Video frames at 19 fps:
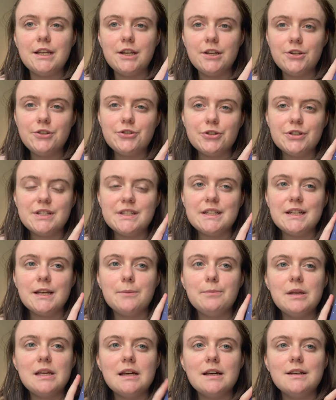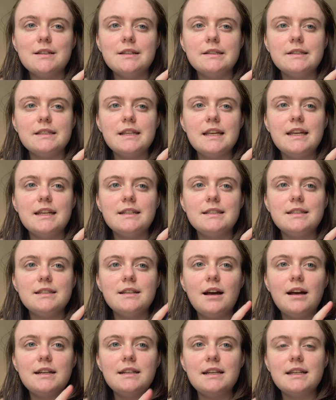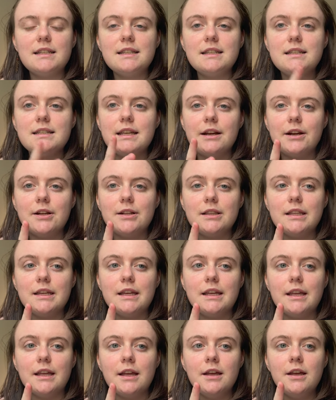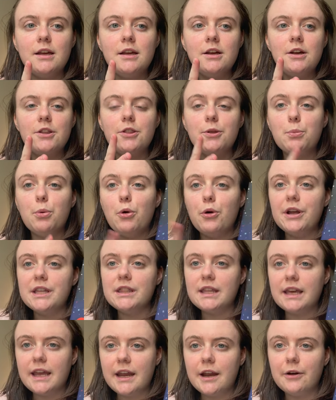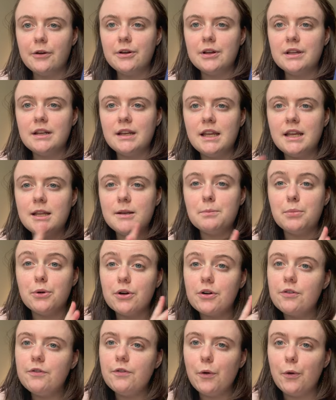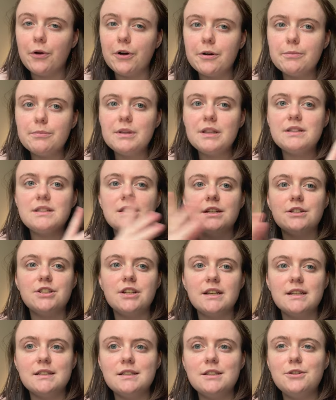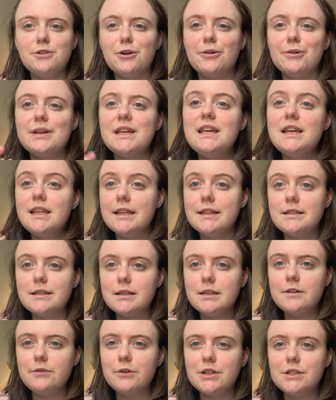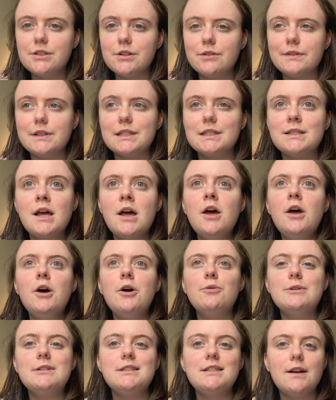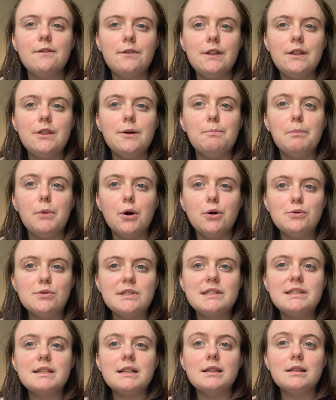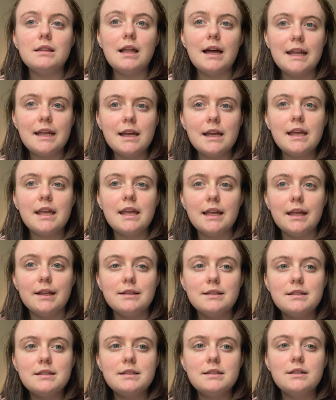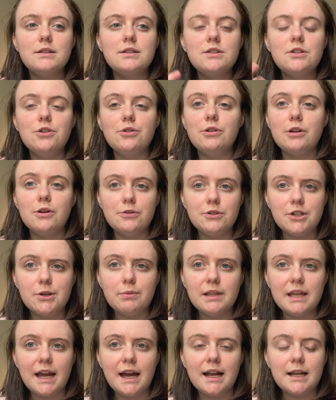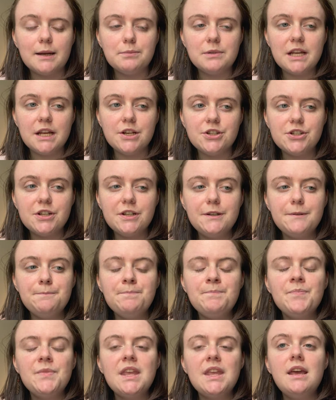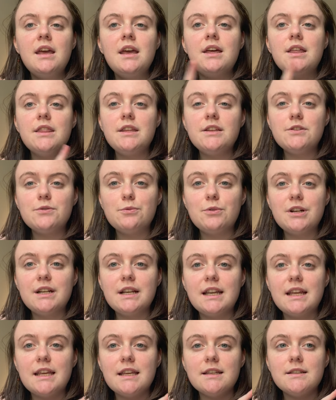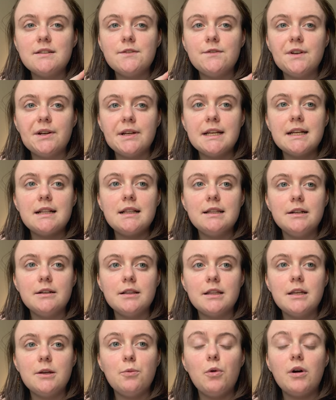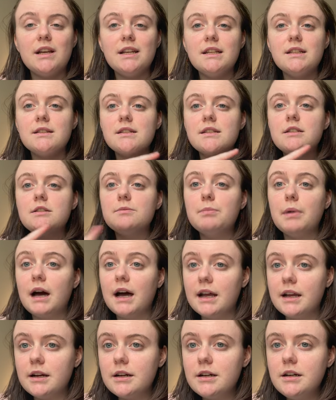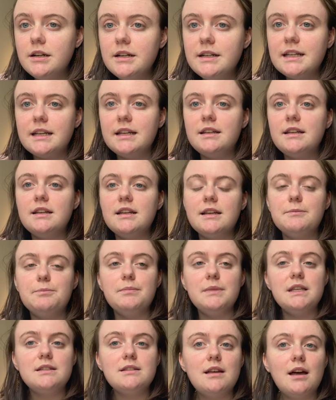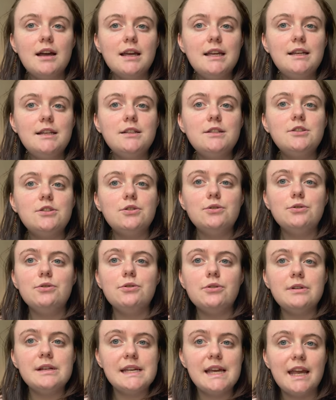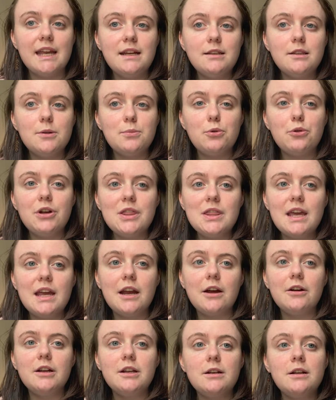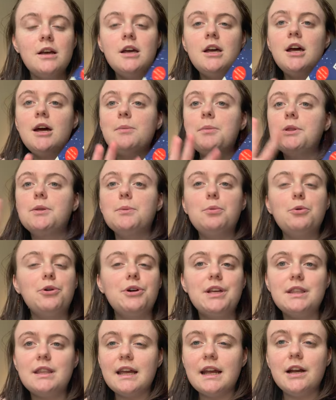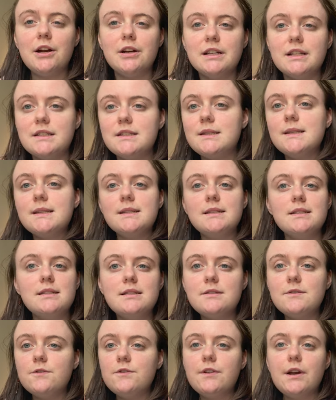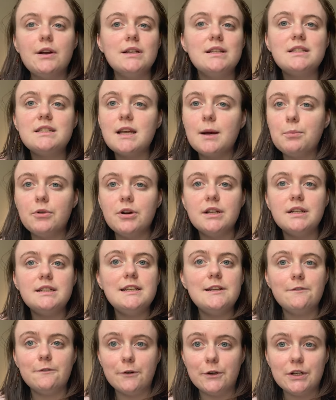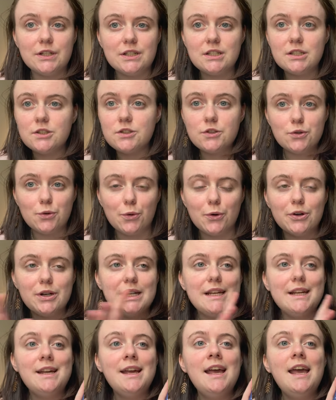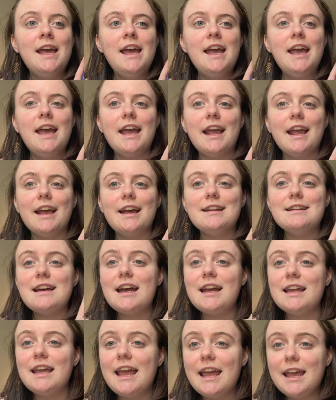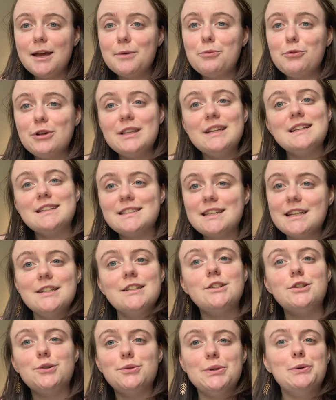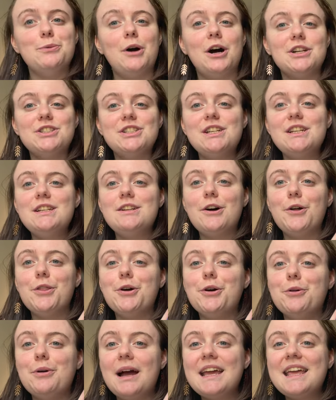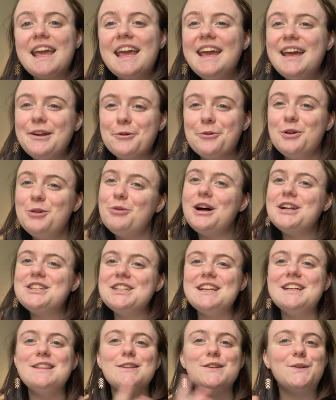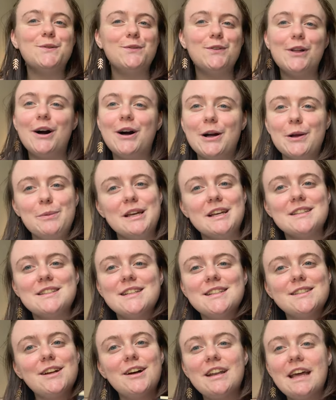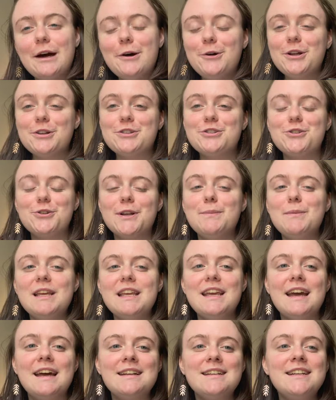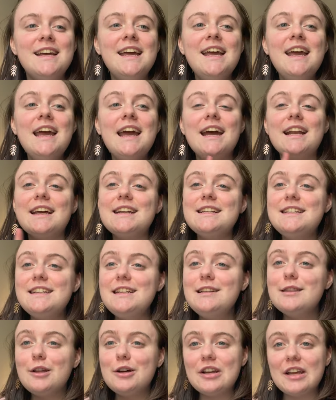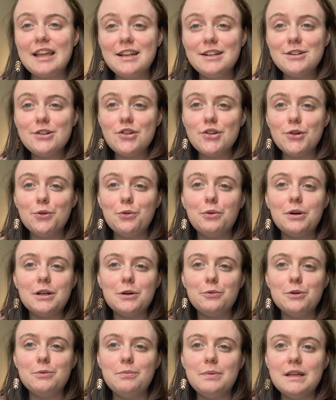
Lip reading: interesting because it's not necessarily the Boy and the Heron in book form, such as, you know, Kiki's Delivery Service was definitely the most like its Studio Ghibli adaptation. This one is very clearly what inspired Miyazaki to create The Boy and the Heron, but The Boy and the Heron is this very separate, different story. And I am really excited to rewatch it, although I can't rewatch it in this vlog because it's not out on streaming yet. And I did look into what it would